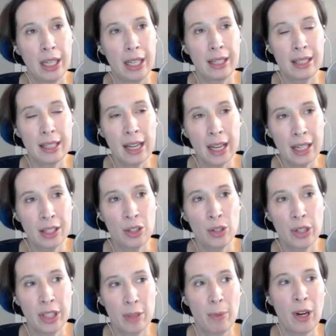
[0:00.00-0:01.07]
it's not as
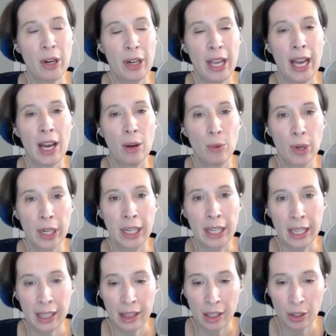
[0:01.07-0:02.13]
transparent how we're going to
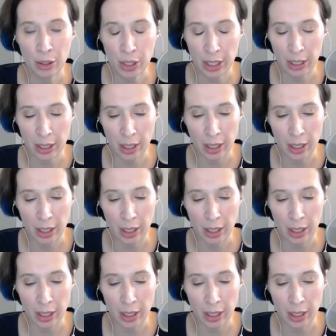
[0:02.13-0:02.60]
get there to